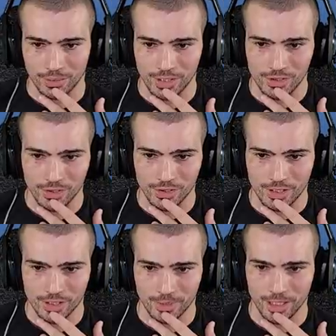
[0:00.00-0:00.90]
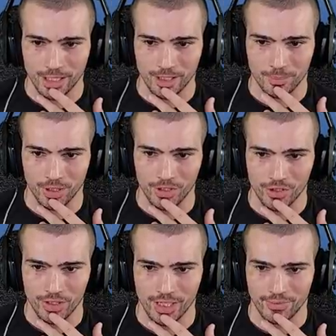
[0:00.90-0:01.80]
This looks like something I could punish
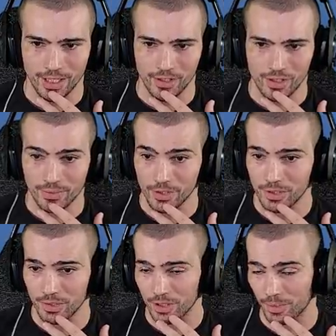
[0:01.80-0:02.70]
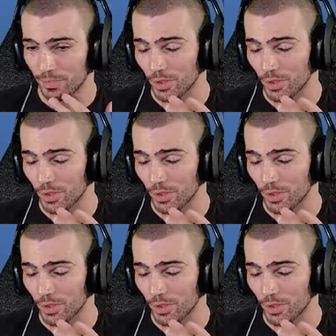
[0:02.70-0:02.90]
and take advantage of, uh,